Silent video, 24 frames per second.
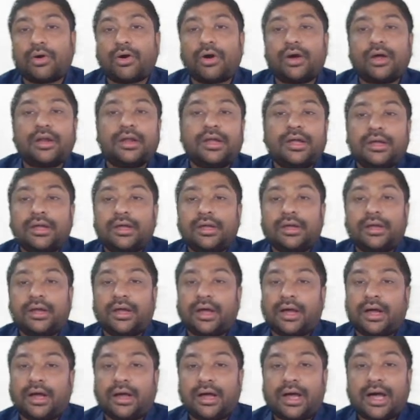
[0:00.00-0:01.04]
or
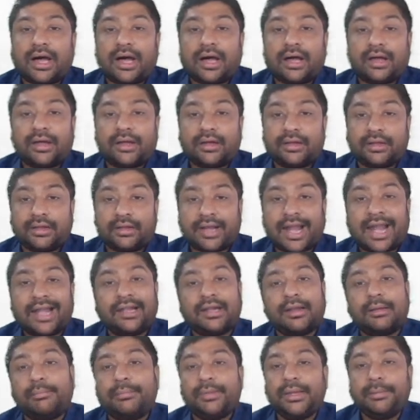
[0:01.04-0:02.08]

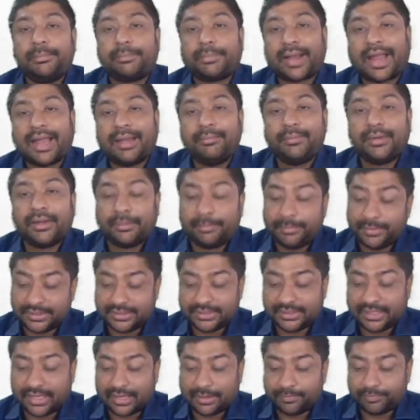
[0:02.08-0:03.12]
randomly primed
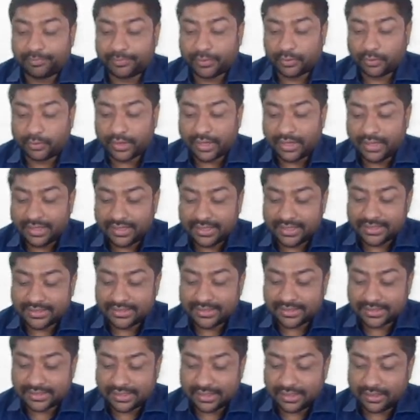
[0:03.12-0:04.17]
PCR. Okay, is
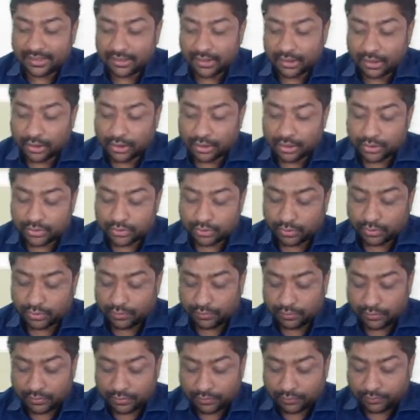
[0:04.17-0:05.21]
this clear? So
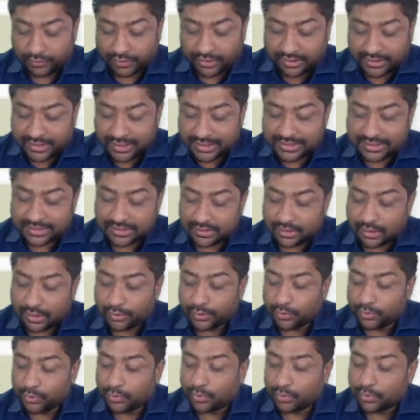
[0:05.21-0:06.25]
with this, now
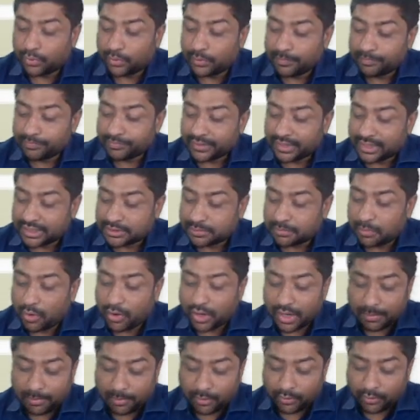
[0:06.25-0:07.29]
you know
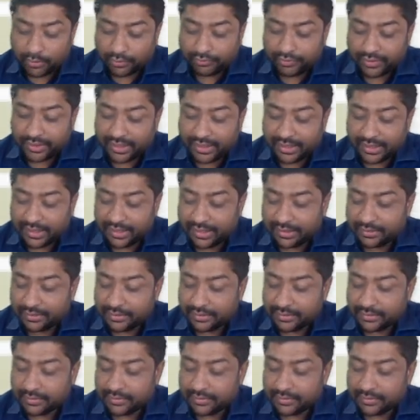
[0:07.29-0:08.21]
small amount of DNA